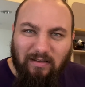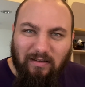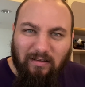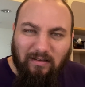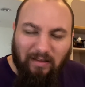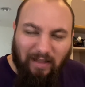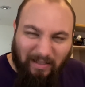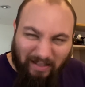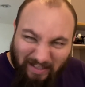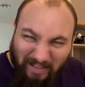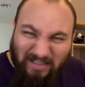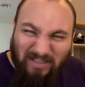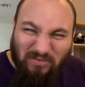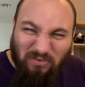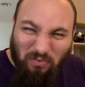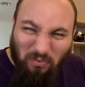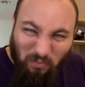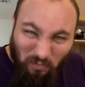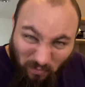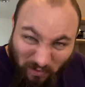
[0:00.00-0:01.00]
Like, it
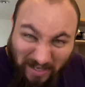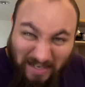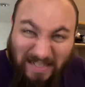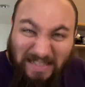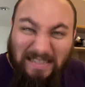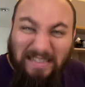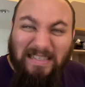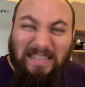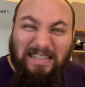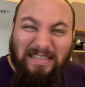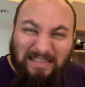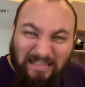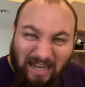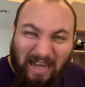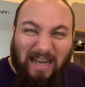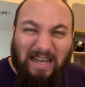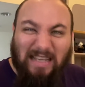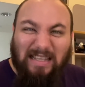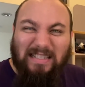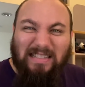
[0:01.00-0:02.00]
really
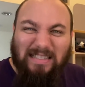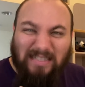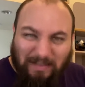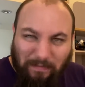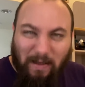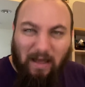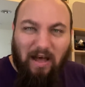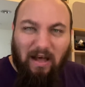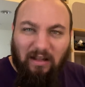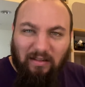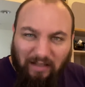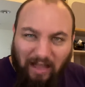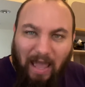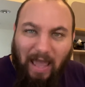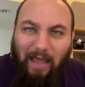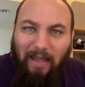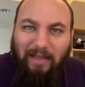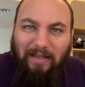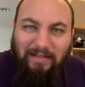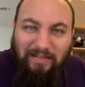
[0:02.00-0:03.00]
does smell
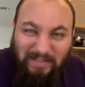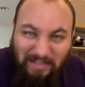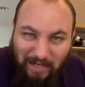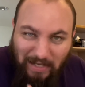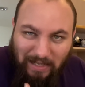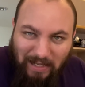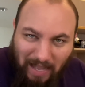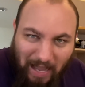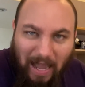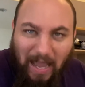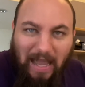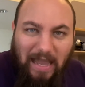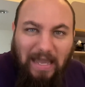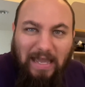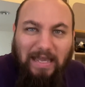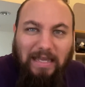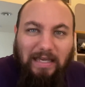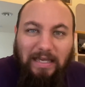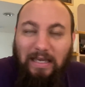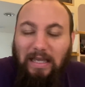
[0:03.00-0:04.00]
like
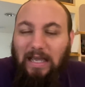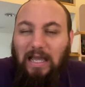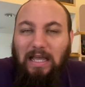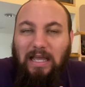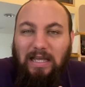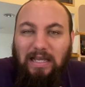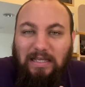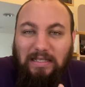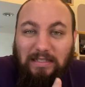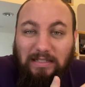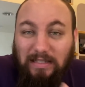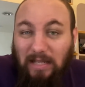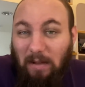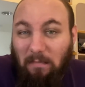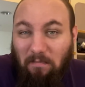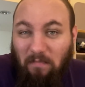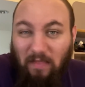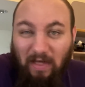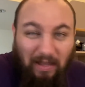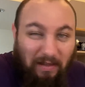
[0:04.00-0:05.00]
decaying
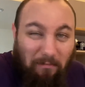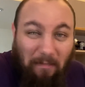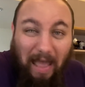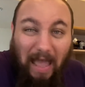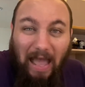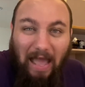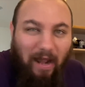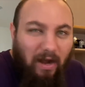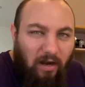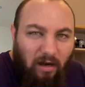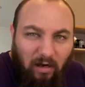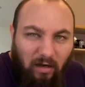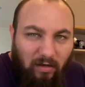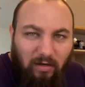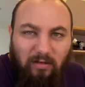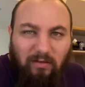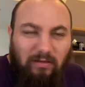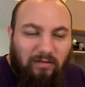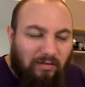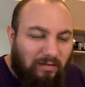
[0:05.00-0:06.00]
something,
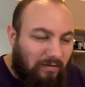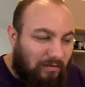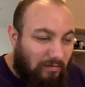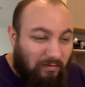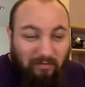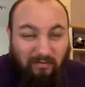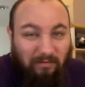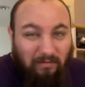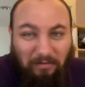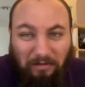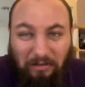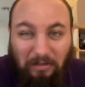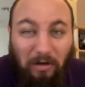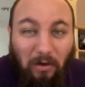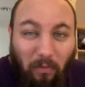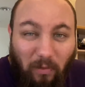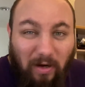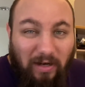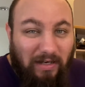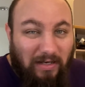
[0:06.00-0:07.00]
matter. I don't really know
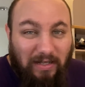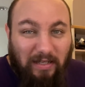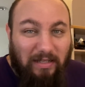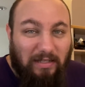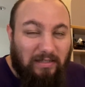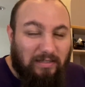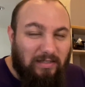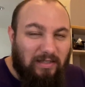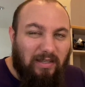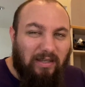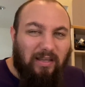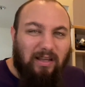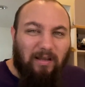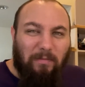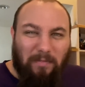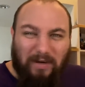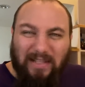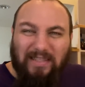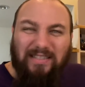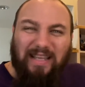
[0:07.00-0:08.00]
what it is.
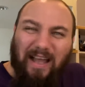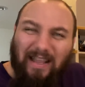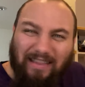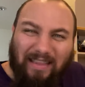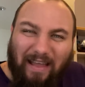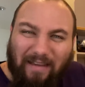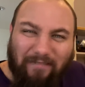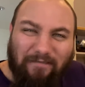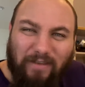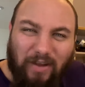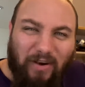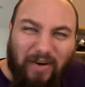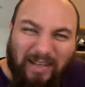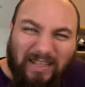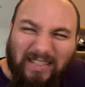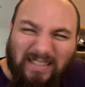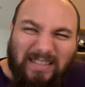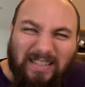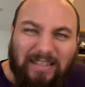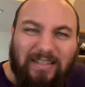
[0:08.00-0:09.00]
But it's got that very
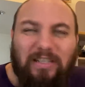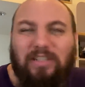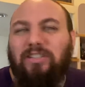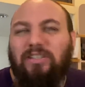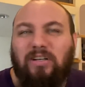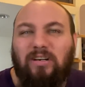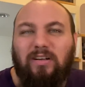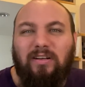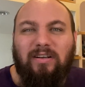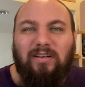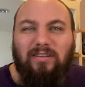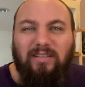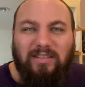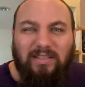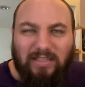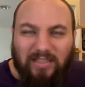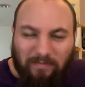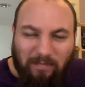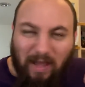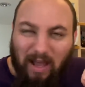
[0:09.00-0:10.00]
signature
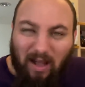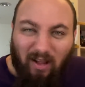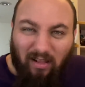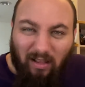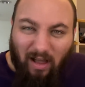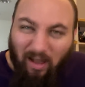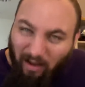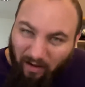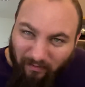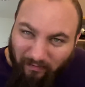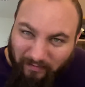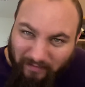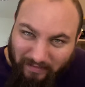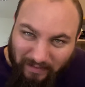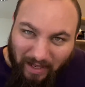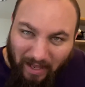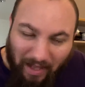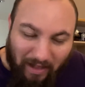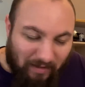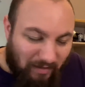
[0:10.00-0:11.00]
smell of
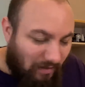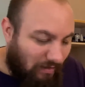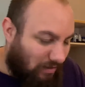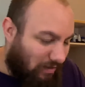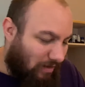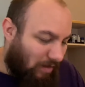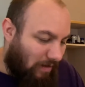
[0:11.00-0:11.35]
death.